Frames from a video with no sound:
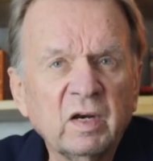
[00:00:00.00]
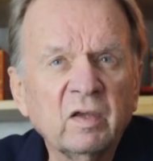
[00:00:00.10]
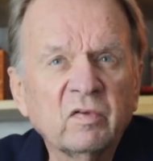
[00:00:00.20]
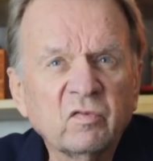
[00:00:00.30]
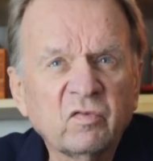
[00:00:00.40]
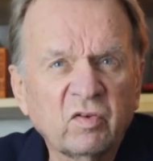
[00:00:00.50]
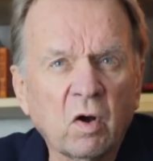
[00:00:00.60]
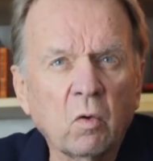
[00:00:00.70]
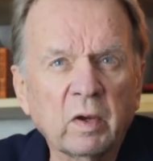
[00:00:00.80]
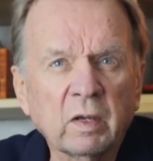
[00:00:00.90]
It isn't
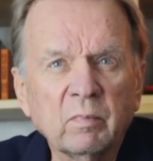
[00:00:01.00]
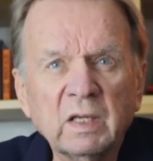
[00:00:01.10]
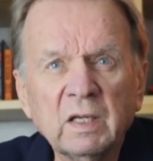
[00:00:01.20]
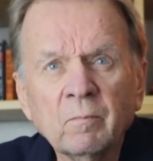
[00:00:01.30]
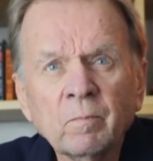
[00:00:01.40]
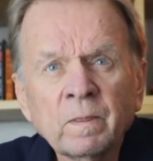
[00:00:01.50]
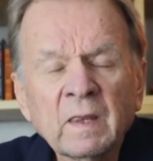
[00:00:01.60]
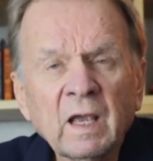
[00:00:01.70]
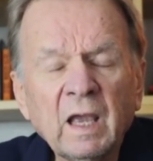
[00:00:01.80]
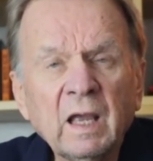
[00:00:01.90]
showing me
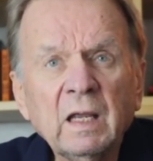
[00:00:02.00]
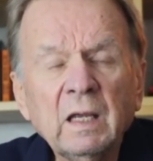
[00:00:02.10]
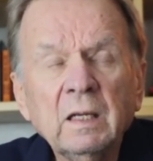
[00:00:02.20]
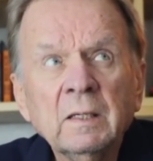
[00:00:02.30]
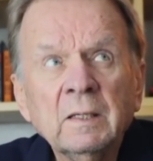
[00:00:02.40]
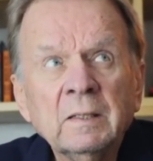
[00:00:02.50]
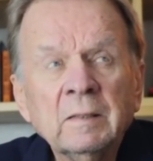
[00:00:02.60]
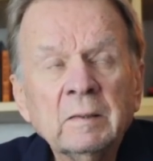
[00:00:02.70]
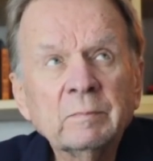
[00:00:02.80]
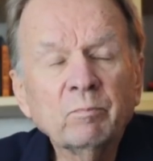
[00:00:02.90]
any
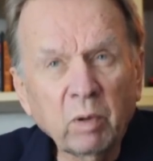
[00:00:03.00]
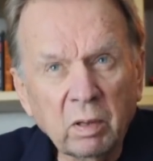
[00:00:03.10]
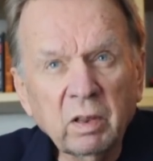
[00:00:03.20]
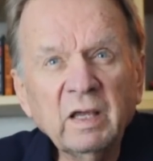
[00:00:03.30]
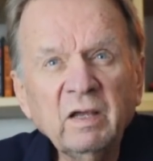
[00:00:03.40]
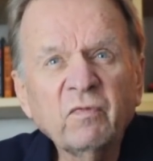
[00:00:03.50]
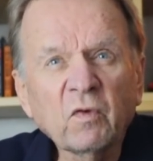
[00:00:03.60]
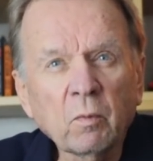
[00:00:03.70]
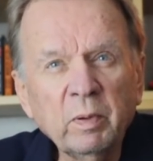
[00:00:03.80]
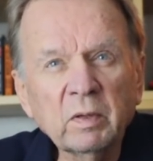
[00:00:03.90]
belief
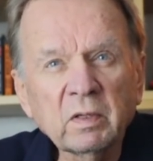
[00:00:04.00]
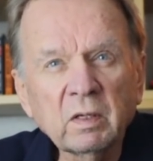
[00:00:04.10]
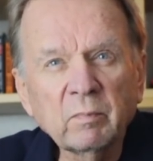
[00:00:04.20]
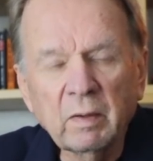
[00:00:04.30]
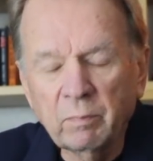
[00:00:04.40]
or building my